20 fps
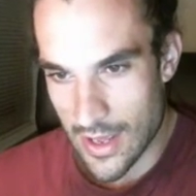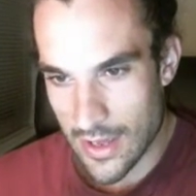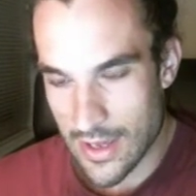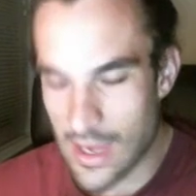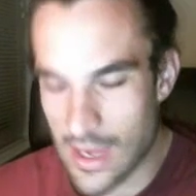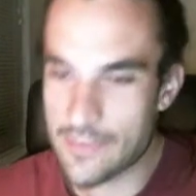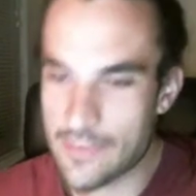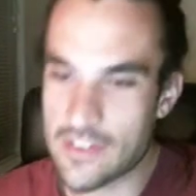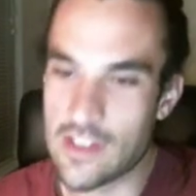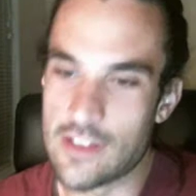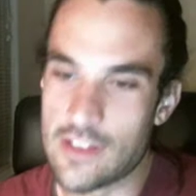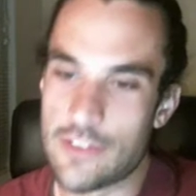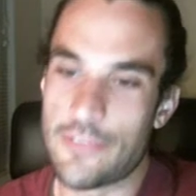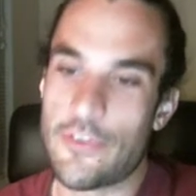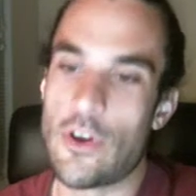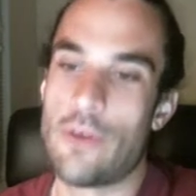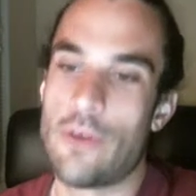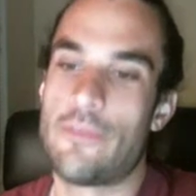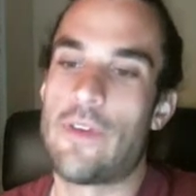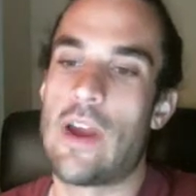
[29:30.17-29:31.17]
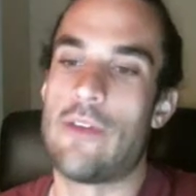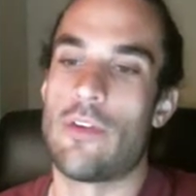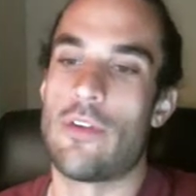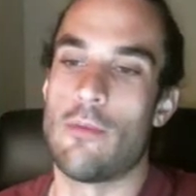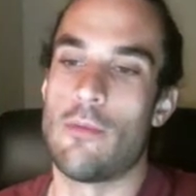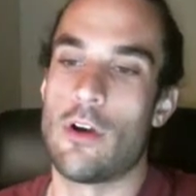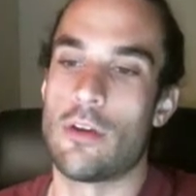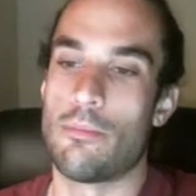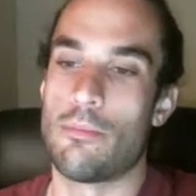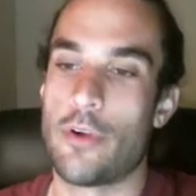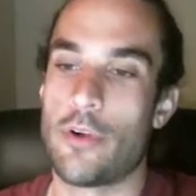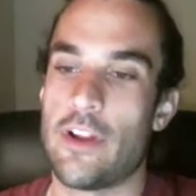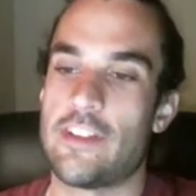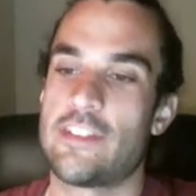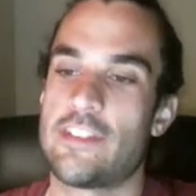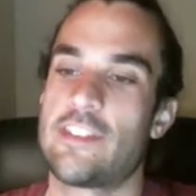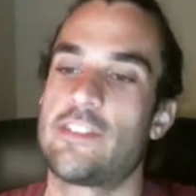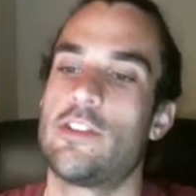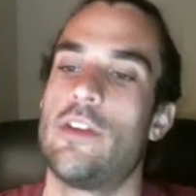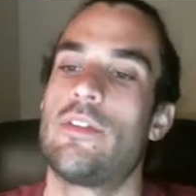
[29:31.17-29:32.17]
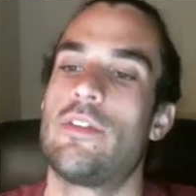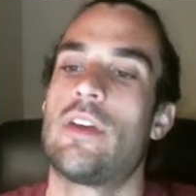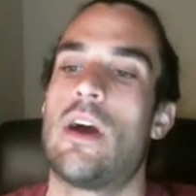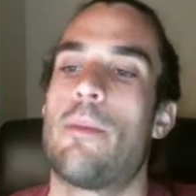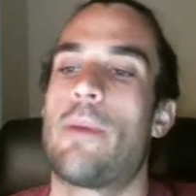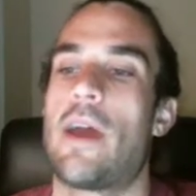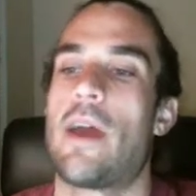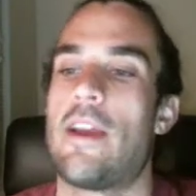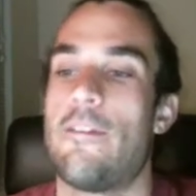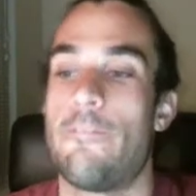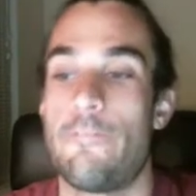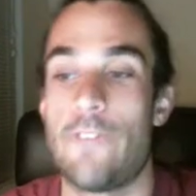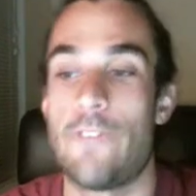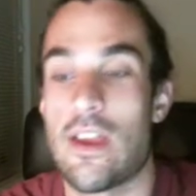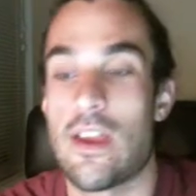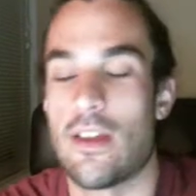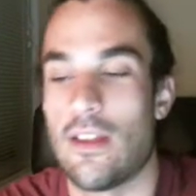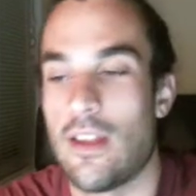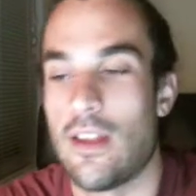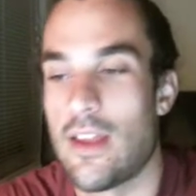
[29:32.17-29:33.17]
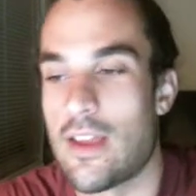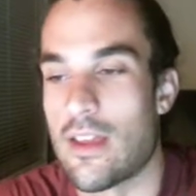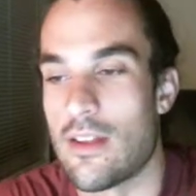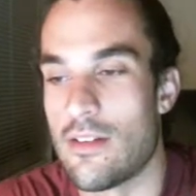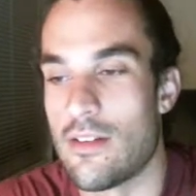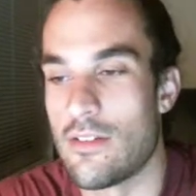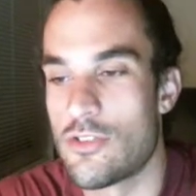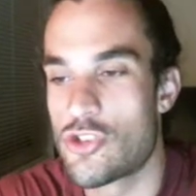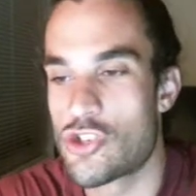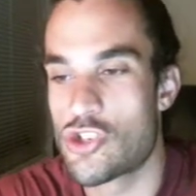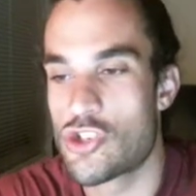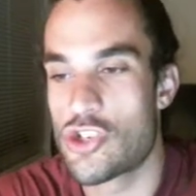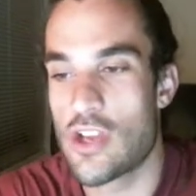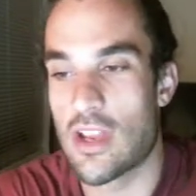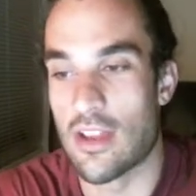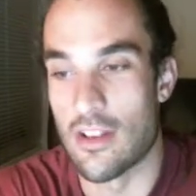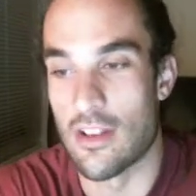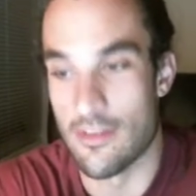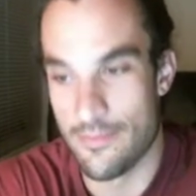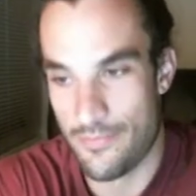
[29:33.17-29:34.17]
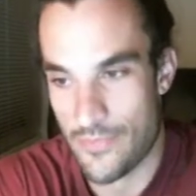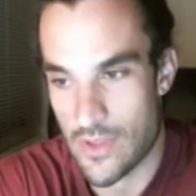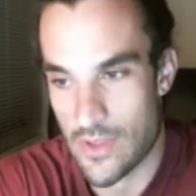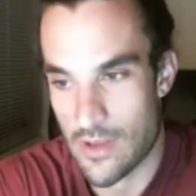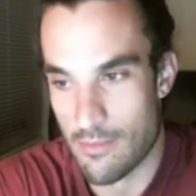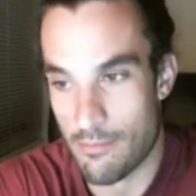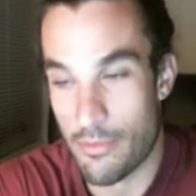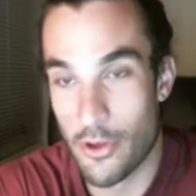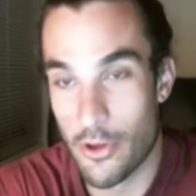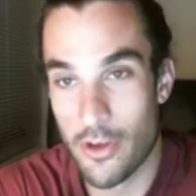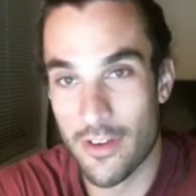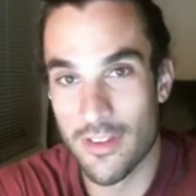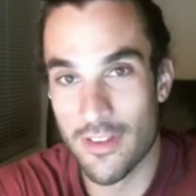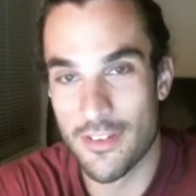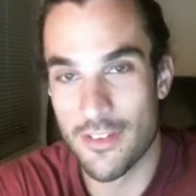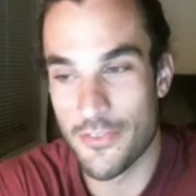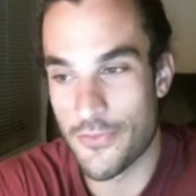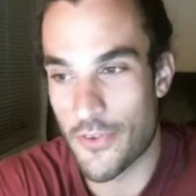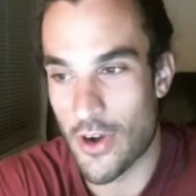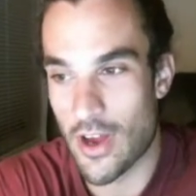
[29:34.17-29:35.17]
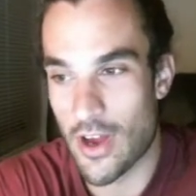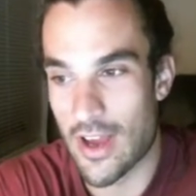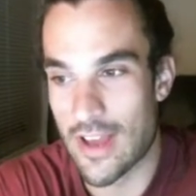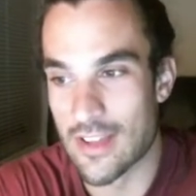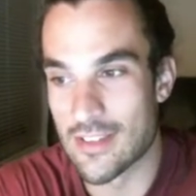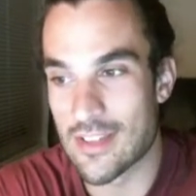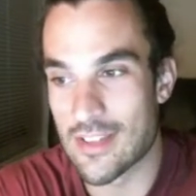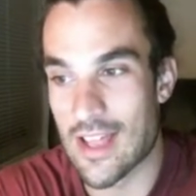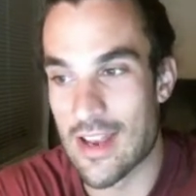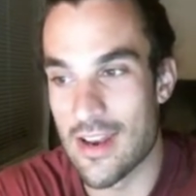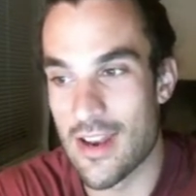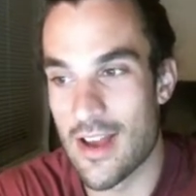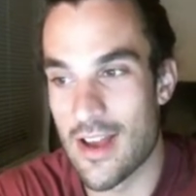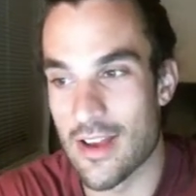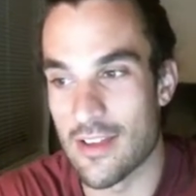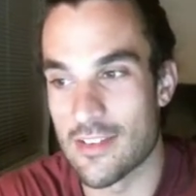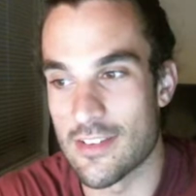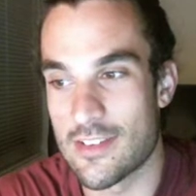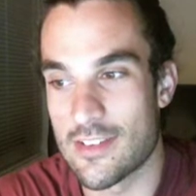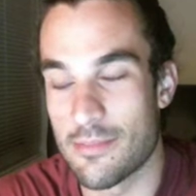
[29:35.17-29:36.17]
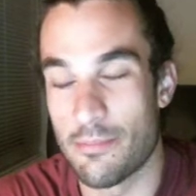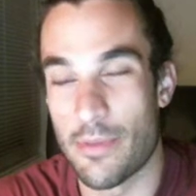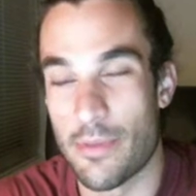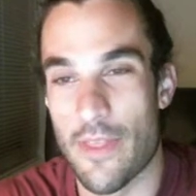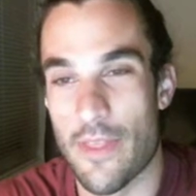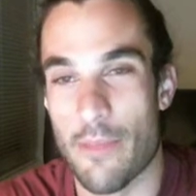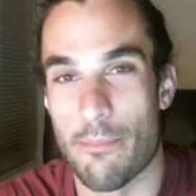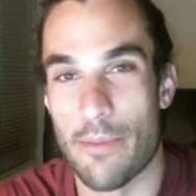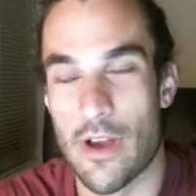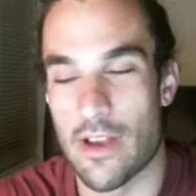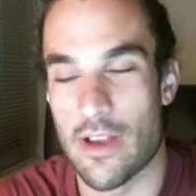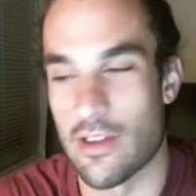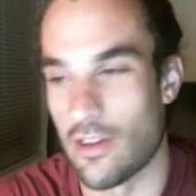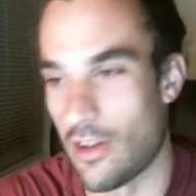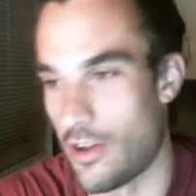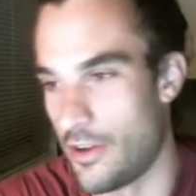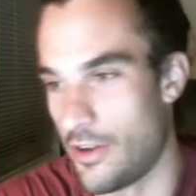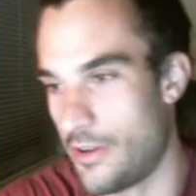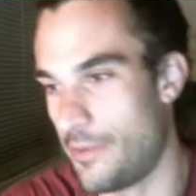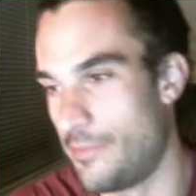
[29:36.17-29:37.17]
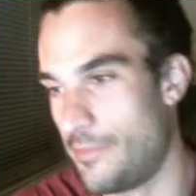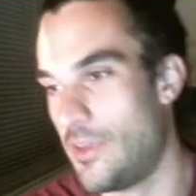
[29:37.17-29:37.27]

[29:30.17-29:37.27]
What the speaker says: KFC is a firm favourite among Brits, serving up a finger-licking chicken, burgers, fries, and nuggets by the bucket load.